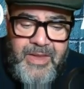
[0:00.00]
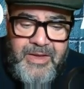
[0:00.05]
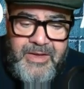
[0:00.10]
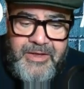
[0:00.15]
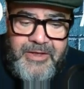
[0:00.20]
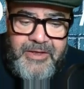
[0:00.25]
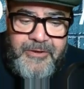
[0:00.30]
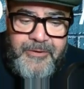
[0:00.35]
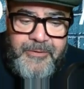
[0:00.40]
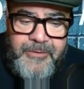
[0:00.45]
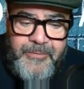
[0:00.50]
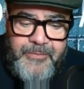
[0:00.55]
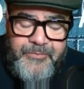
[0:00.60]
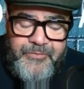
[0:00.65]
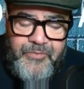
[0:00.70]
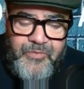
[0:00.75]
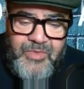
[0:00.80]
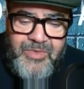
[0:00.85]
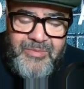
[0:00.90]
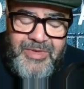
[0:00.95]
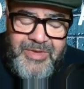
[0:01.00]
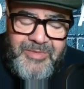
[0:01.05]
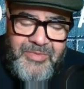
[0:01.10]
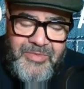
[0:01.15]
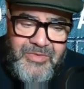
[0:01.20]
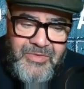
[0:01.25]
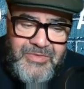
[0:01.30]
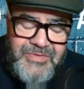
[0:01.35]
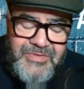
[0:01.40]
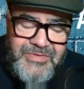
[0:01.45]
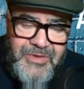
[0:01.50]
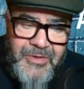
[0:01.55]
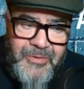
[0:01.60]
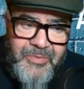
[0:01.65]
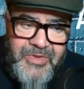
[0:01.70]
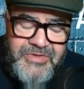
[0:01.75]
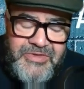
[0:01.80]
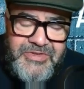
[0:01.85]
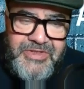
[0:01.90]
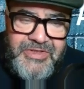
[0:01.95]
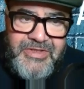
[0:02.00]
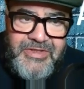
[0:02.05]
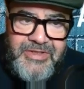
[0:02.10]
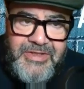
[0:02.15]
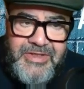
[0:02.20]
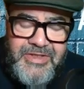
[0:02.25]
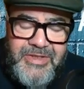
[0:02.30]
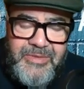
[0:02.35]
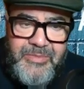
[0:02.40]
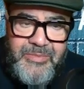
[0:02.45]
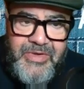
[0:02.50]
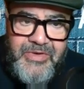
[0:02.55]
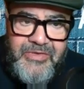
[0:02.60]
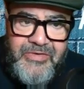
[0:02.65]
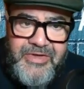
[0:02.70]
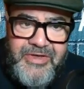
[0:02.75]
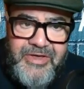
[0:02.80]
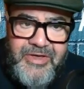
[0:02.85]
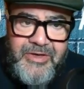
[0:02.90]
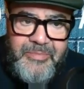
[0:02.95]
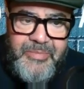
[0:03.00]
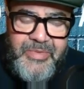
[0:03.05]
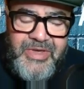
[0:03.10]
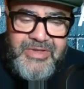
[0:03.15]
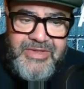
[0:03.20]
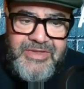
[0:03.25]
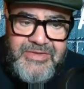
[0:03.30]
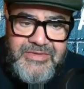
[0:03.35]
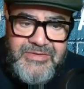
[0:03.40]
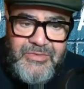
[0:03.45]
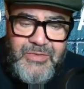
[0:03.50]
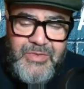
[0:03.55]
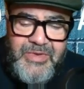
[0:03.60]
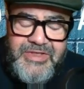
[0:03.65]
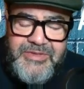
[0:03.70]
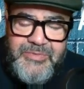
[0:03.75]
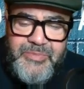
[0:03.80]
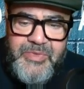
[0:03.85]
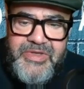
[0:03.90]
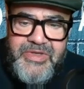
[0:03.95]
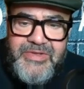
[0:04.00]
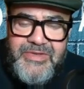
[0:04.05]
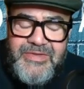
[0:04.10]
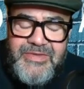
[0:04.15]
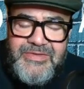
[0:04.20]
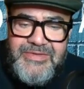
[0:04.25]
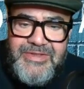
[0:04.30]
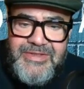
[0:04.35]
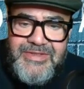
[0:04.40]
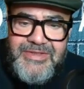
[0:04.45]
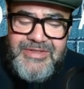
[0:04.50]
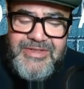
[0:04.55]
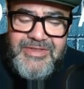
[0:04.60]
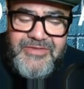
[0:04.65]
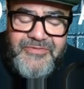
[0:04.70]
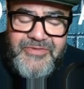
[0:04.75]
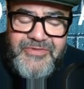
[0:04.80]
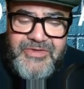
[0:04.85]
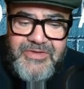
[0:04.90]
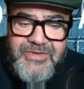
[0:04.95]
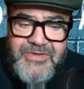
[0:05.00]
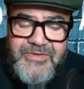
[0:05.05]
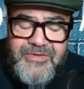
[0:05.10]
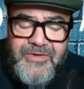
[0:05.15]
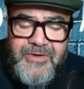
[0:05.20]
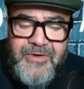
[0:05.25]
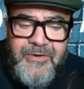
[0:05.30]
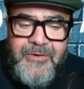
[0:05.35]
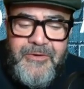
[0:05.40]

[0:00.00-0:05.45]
maybe not so much in America, but there's always been significant